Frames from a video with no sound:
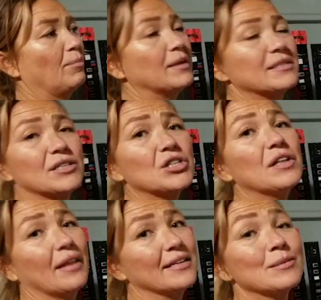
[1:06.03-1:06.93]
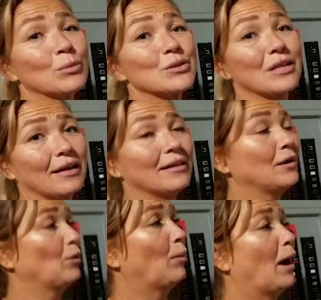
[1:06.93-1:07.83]
position, that's most likely
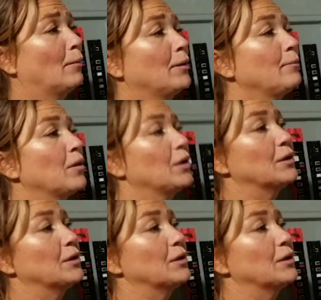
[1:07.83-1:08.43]
your problem.